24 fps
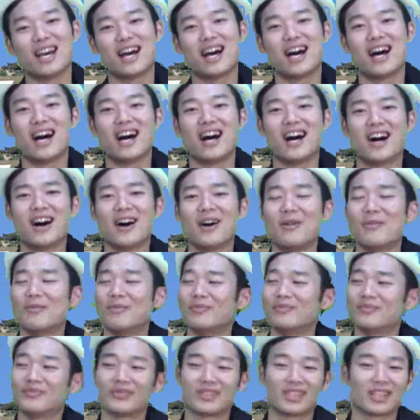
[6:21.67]

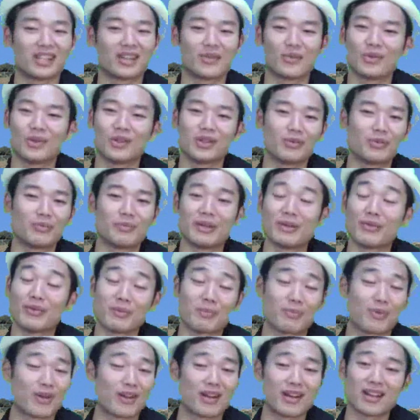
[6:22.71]
Um, we'll be
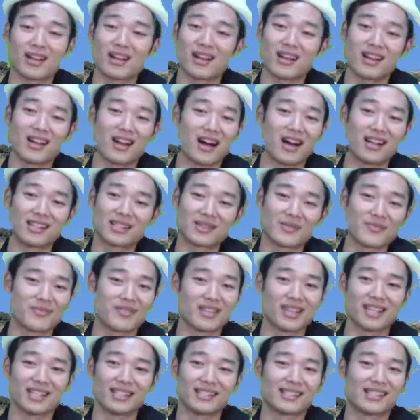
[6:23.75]
reporting on awesome
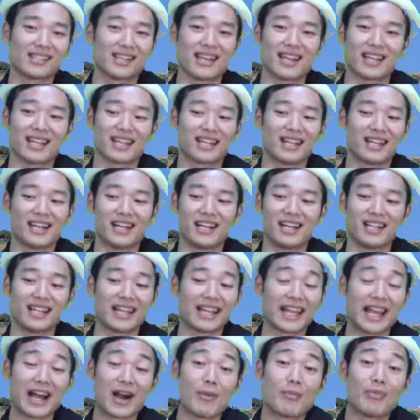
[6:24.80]
things like uh,
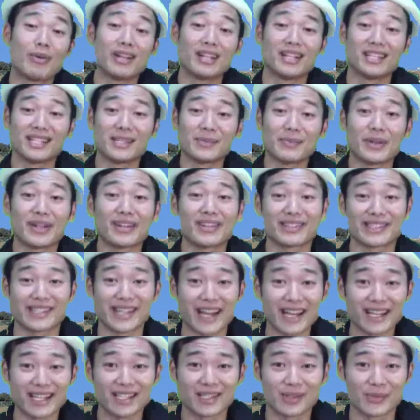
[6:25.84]
like how Britney Spears
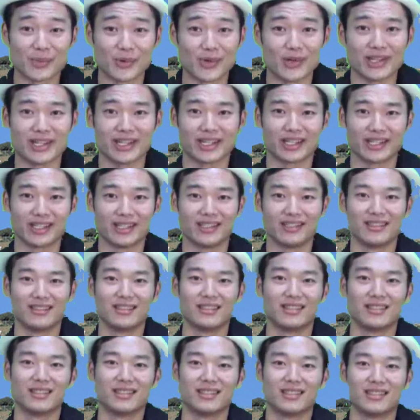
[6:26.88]
died this morning.
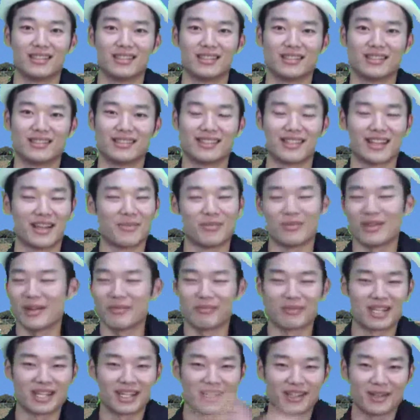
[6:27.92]
I'm,
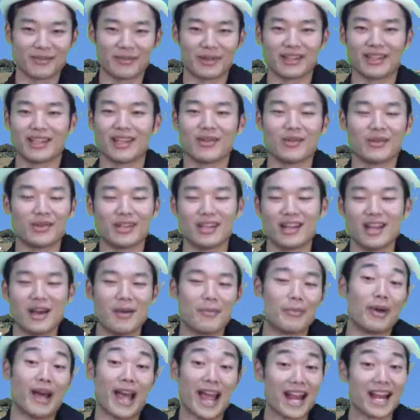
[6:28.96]
I'm kidding about that one.
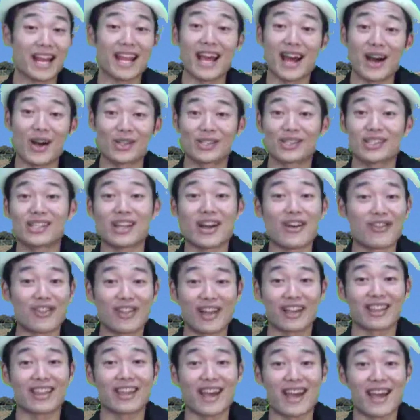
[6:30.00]
But anyhow, stuff
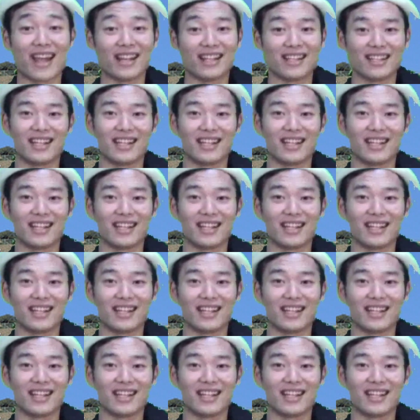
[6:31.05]
like that.